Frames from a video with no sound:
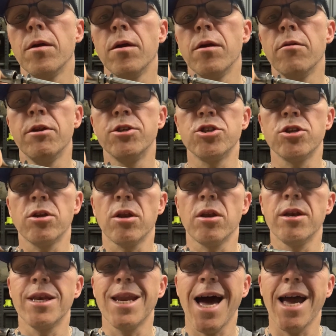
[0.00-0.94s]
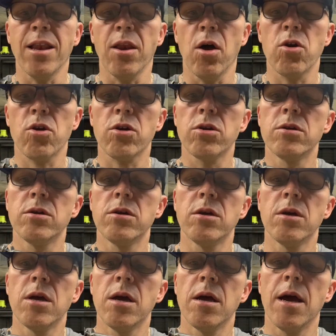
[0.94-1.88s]
original Nyloc
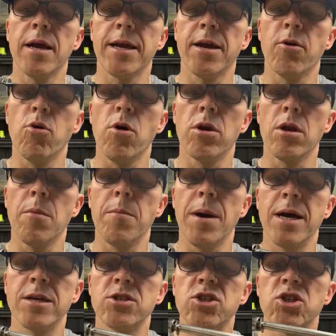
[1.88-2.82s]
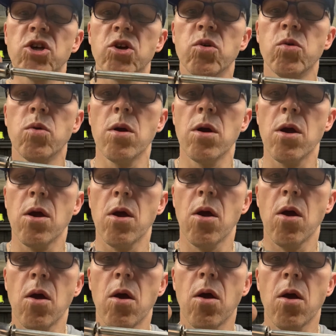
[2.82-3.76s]
and go on about two
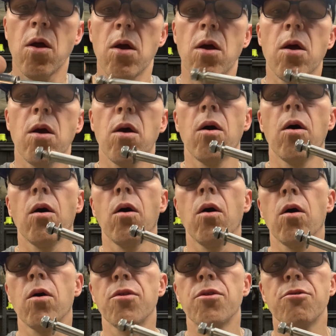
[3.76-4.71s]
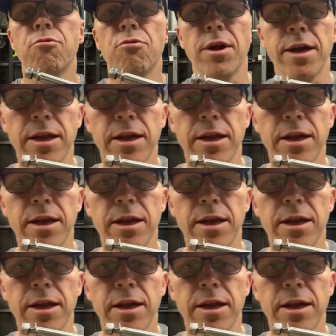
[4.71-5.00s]
or three,